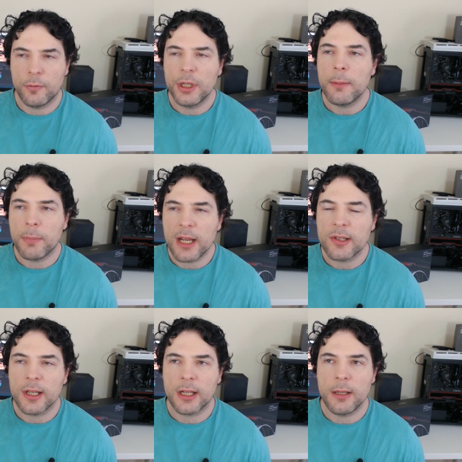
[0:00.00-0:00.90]
Would it
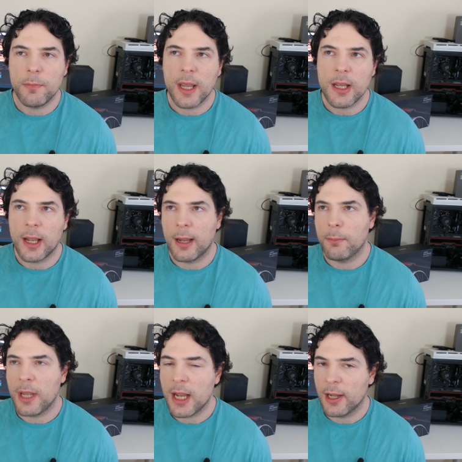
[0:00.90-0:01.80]
basically be
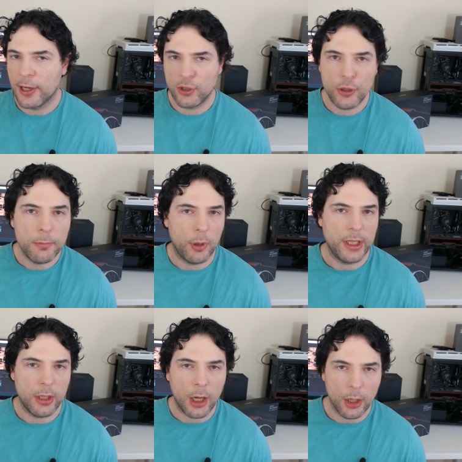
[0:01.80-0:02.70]
Ampere
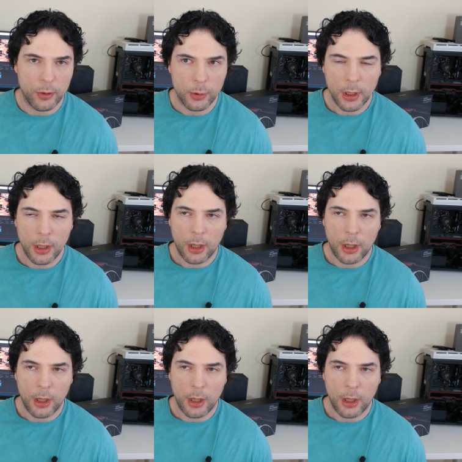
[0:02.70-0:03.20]
2.0,